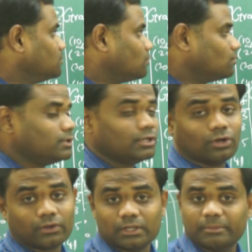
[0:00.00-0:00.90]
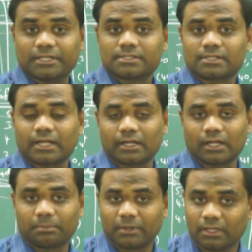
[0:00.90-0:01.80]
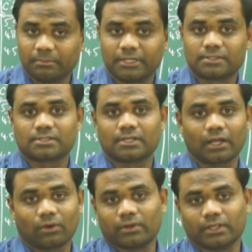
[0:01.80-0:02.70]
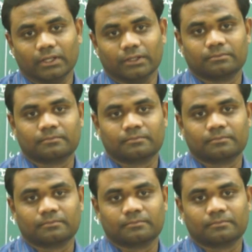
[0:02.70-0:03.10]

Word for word: through the lower limits and upper limits accordingly.